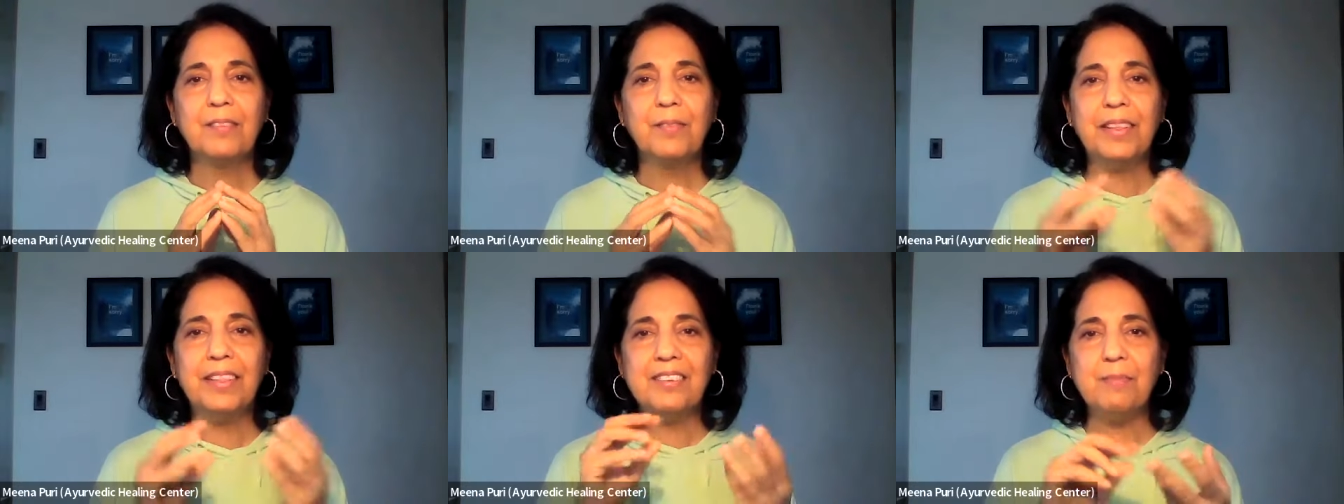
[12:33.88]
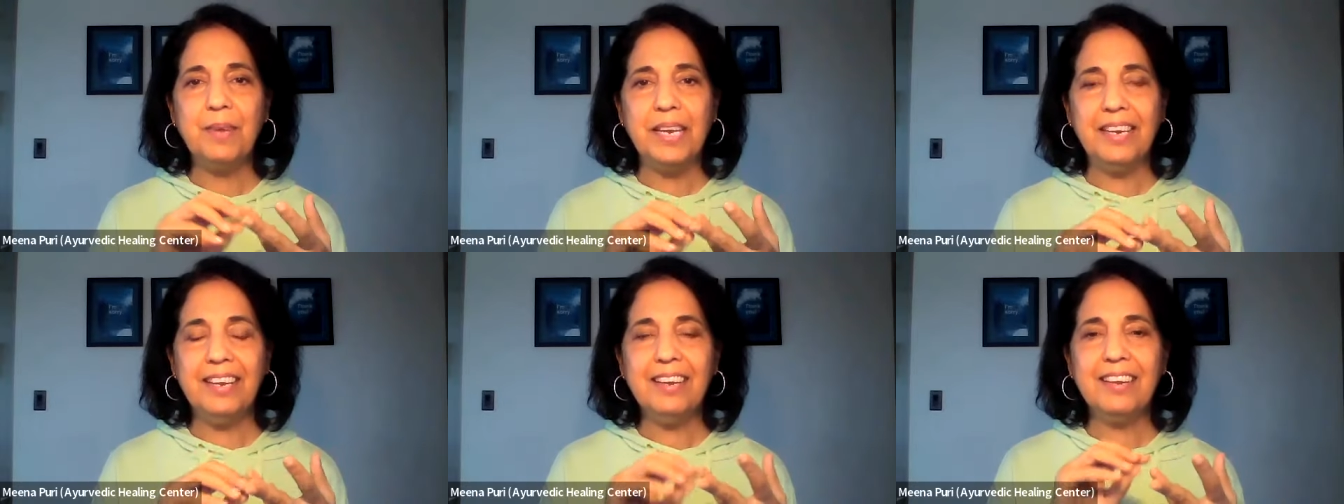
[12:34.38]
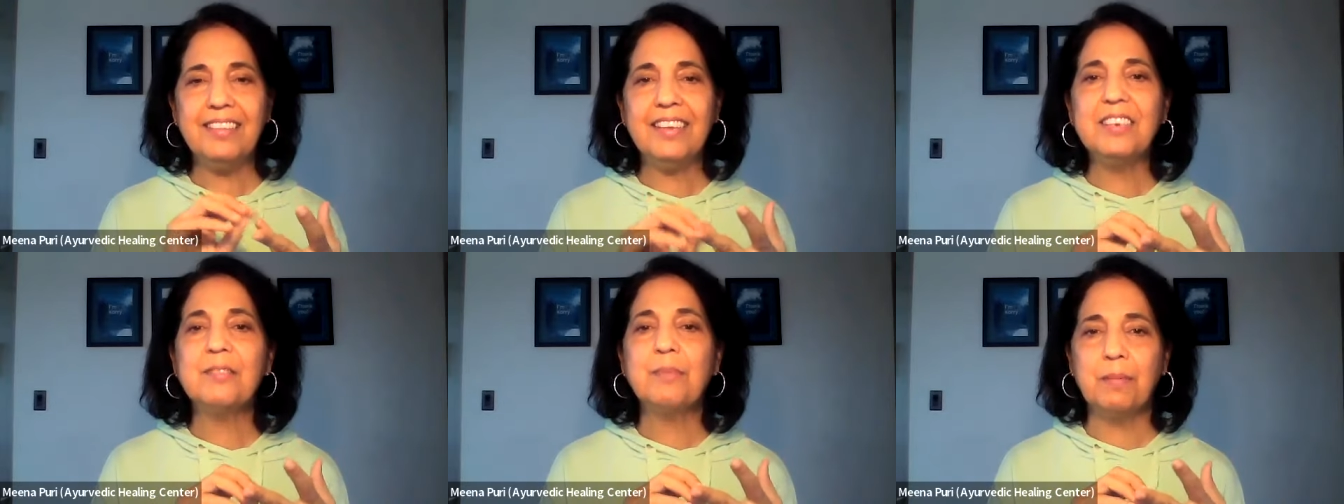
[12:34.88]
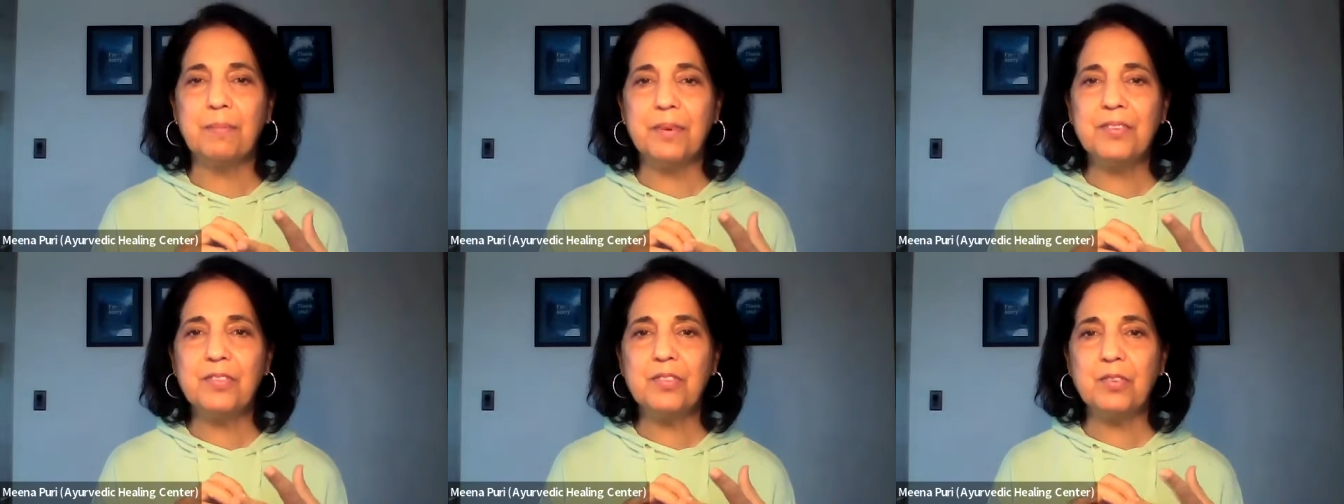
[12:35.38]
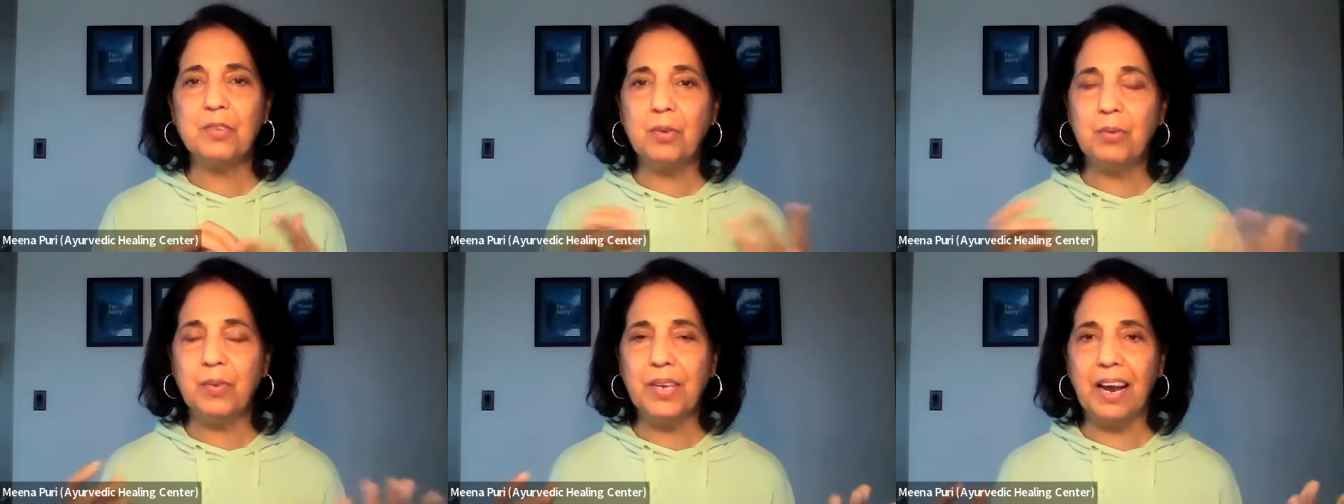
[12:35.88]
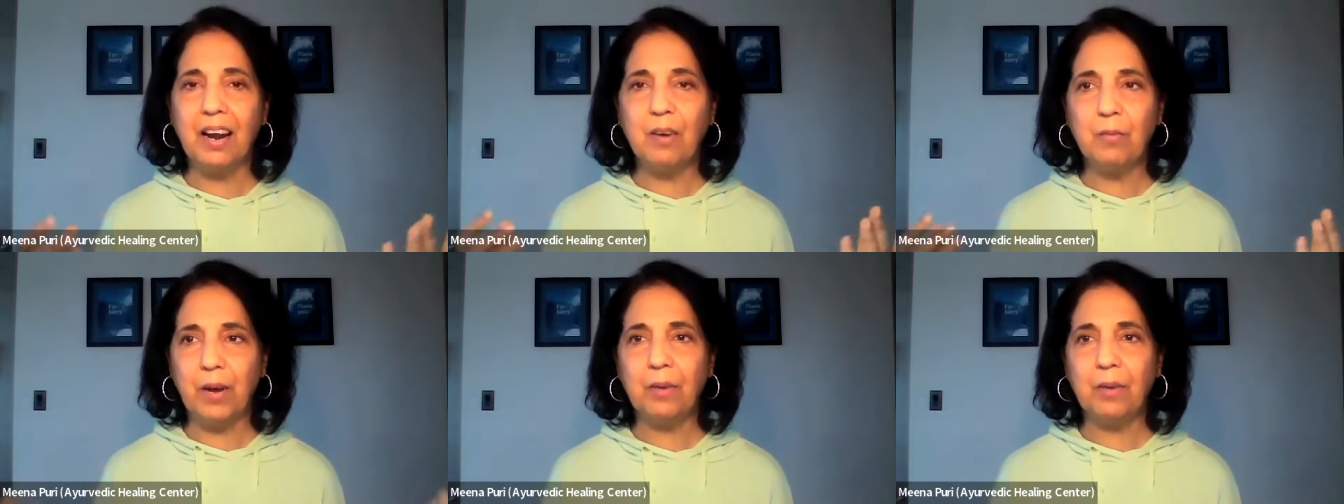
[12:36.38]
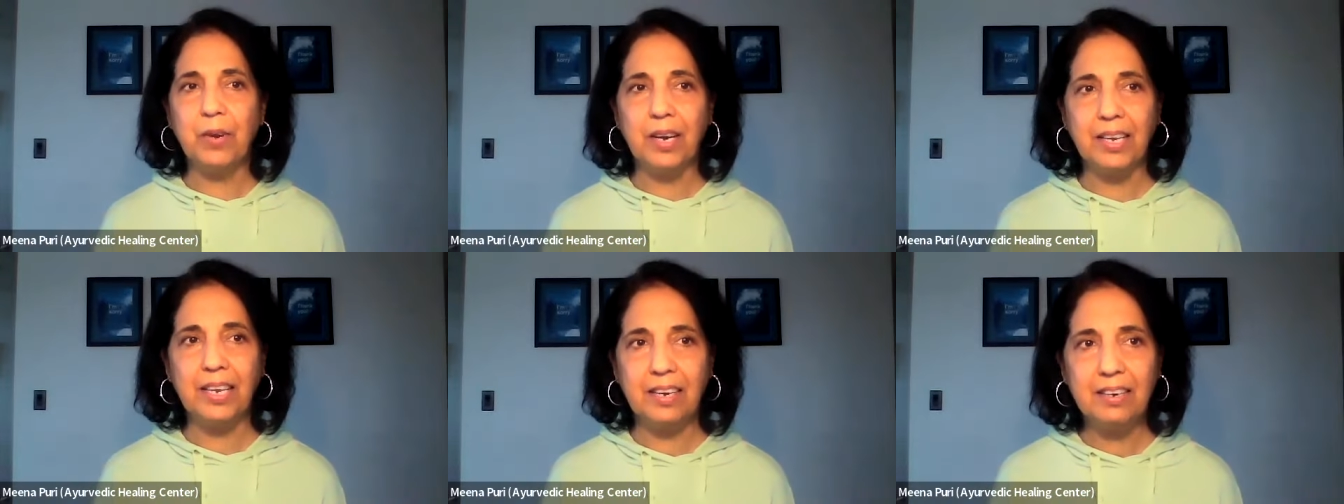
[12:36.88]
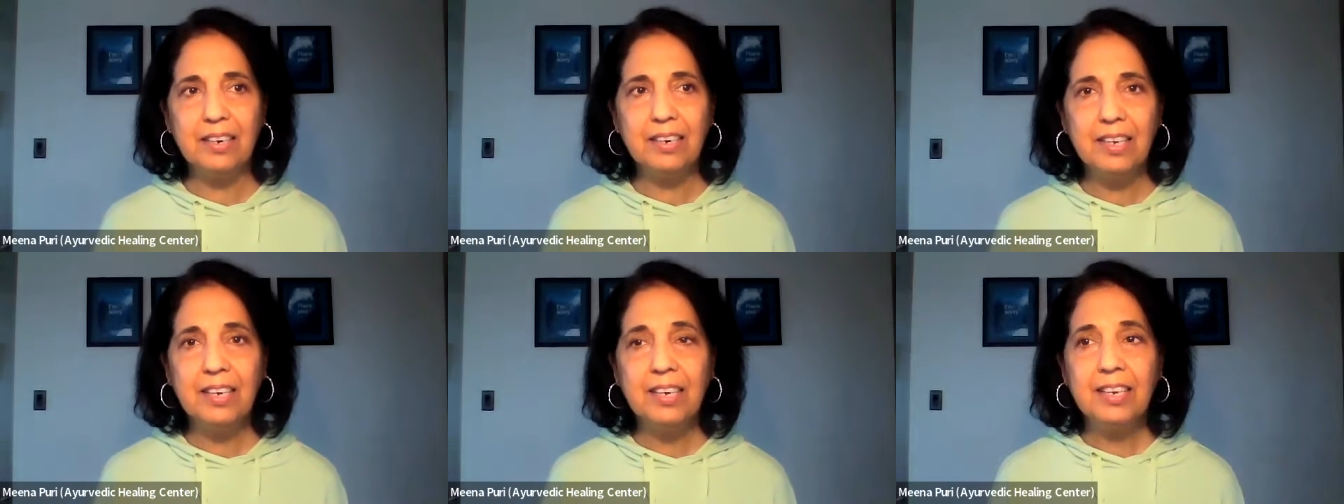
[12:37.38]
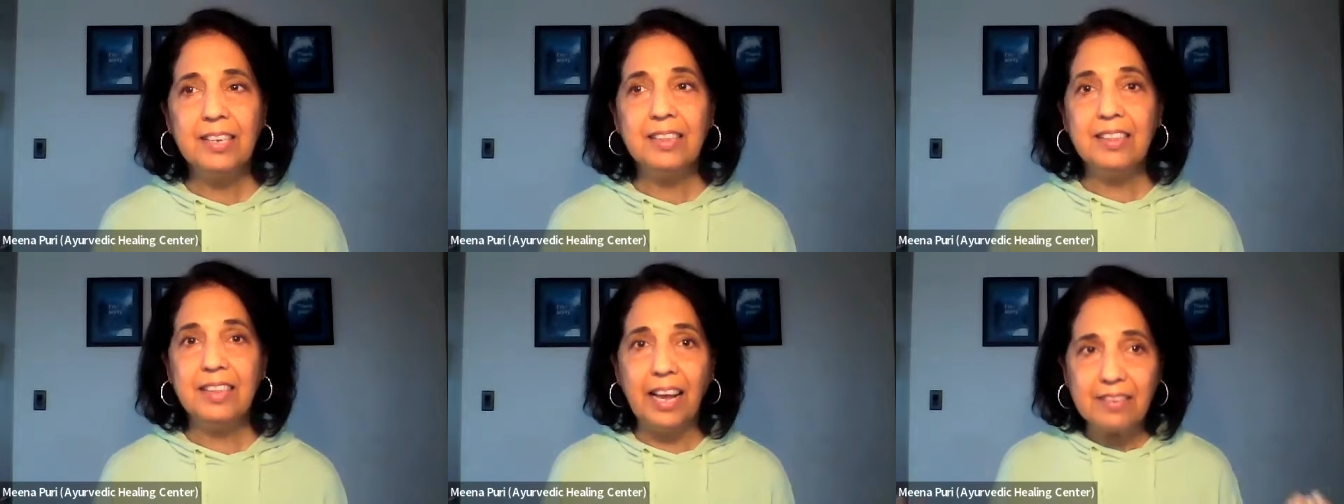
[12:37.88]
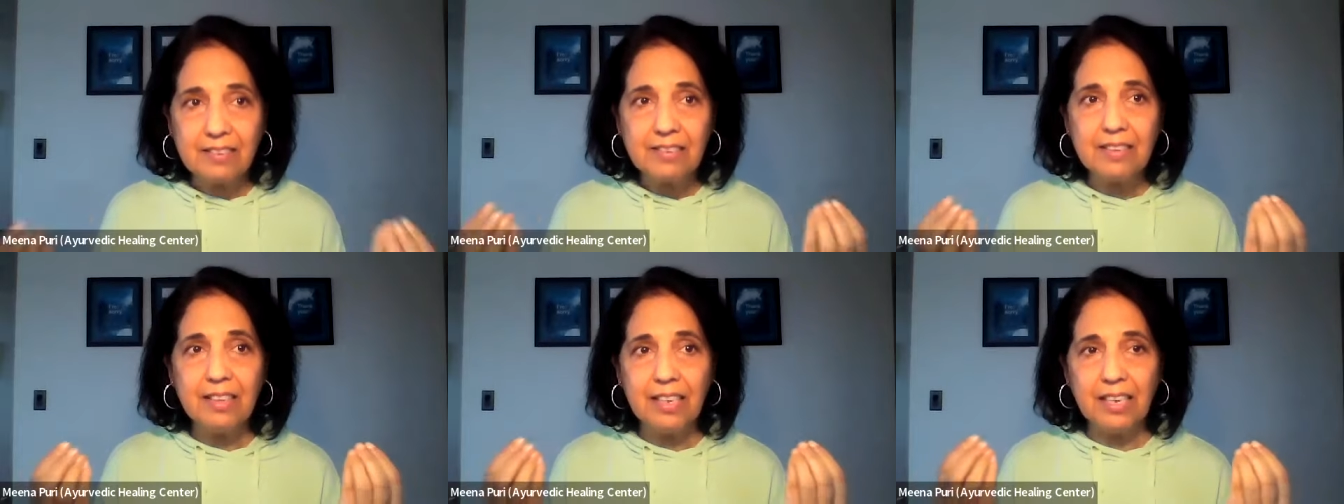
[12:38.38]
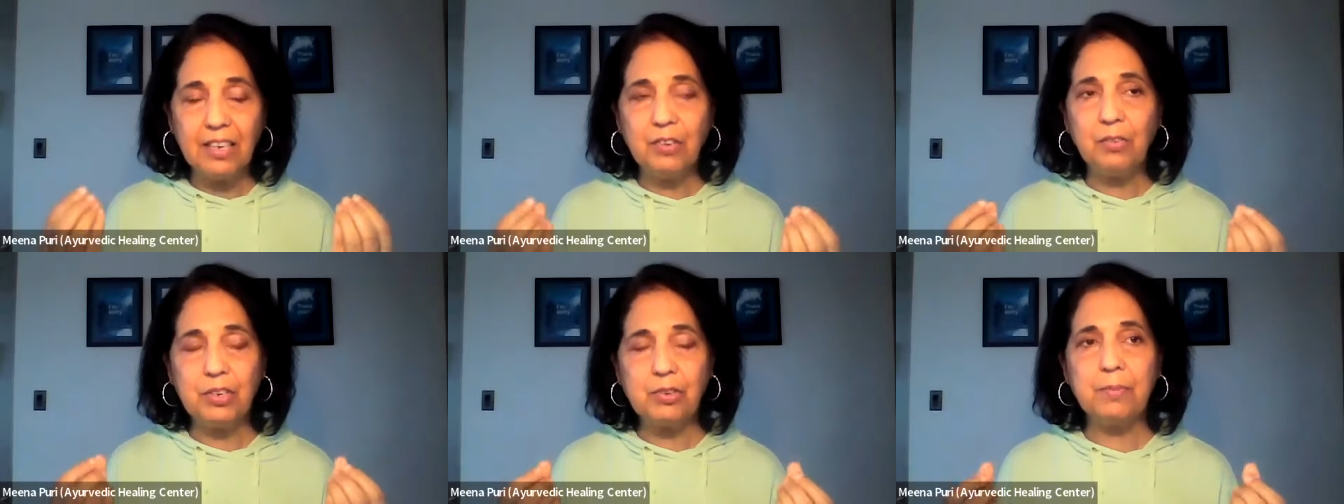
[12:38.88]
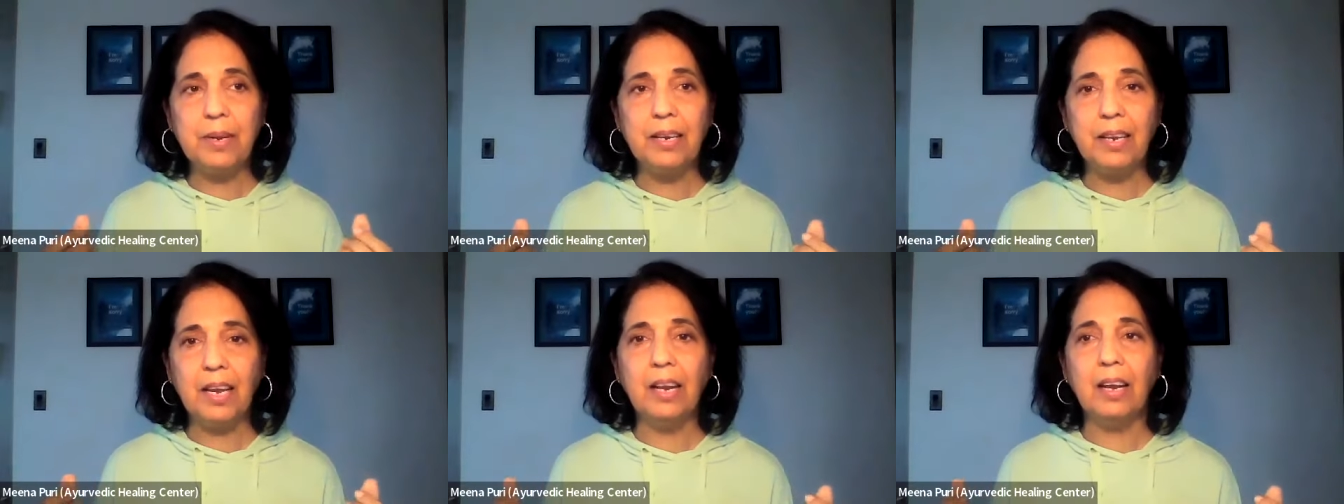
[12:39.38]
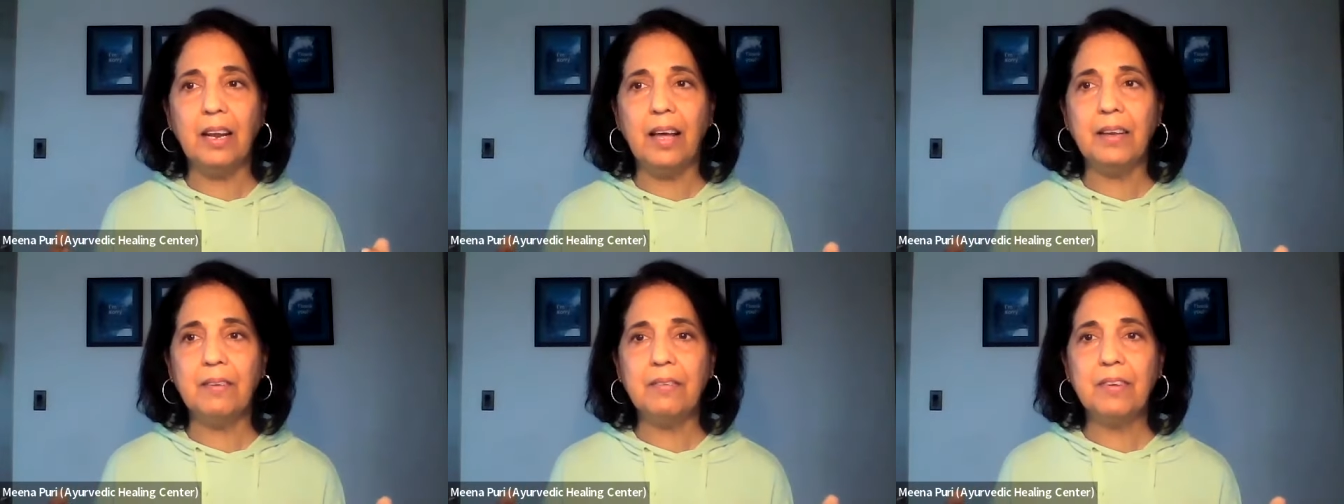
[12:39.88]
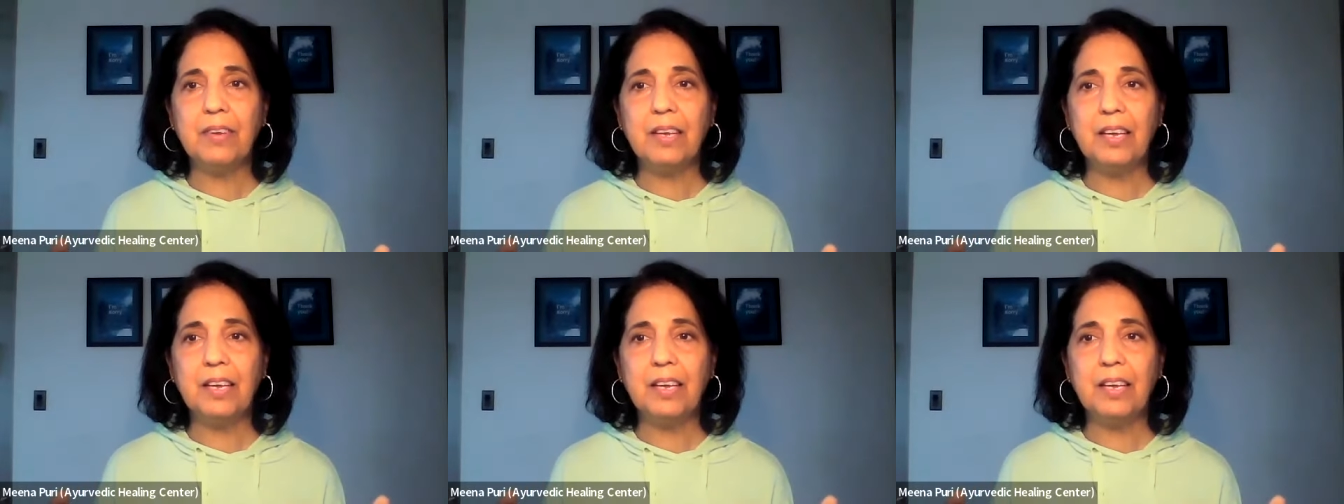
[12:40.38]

When there's meaning and there's purpose to who we are, why we're here, that's the enrichment in life.